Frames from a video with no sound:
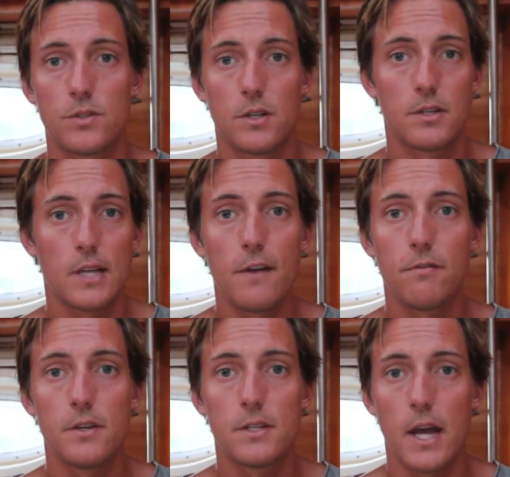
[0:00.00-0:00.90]
was to
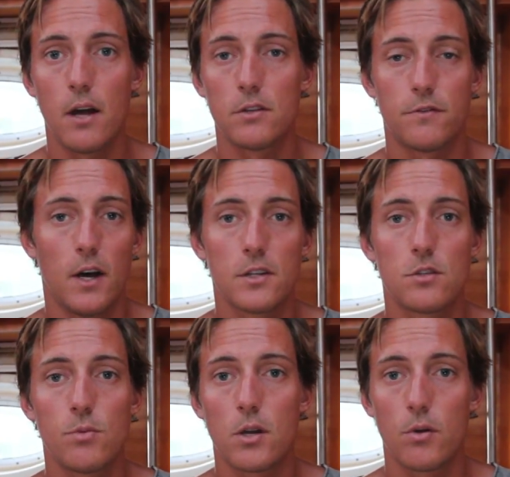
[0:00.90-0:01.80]
safely sail as
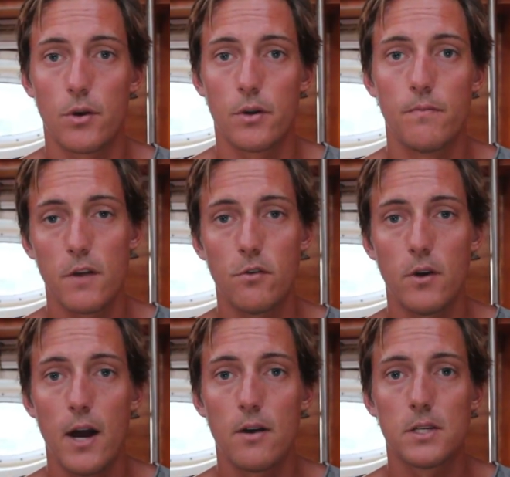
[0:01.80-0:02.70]
fast as we could
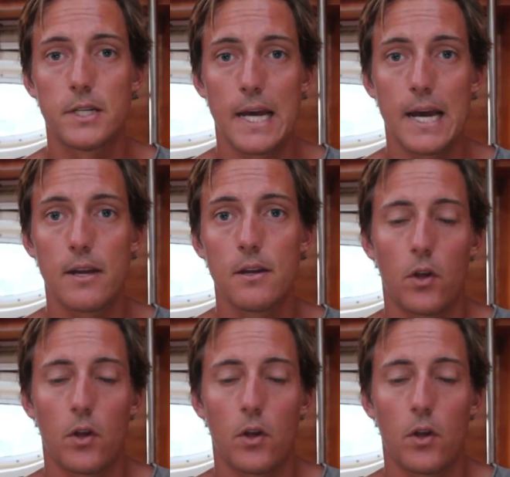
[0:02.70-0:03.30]
24 hours a day